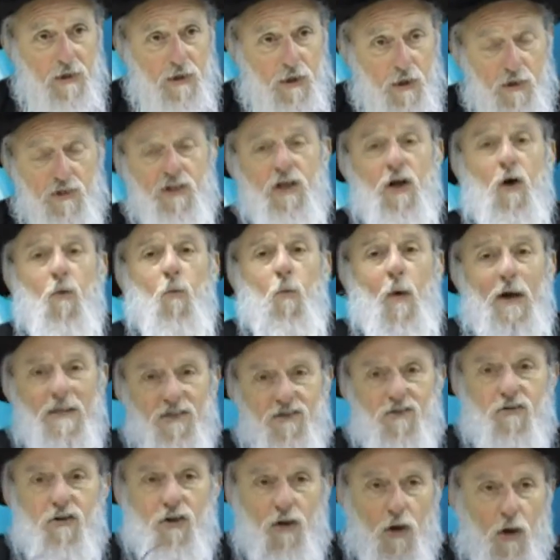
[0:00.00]
Using a
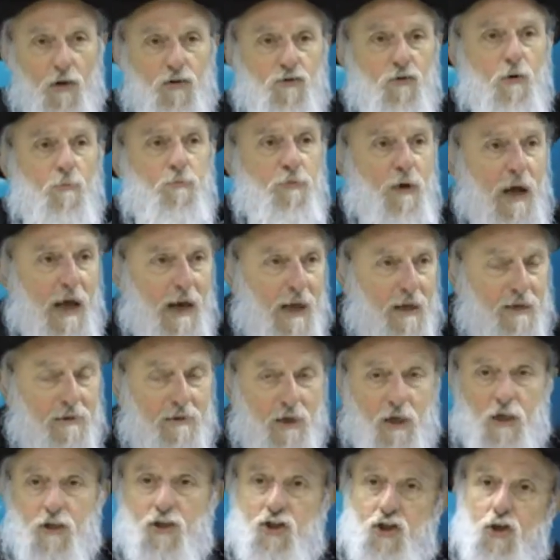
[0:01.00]
Western cultural
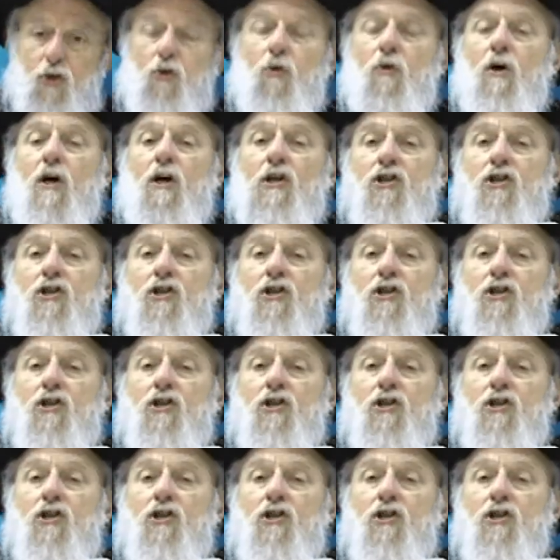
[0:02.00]
product to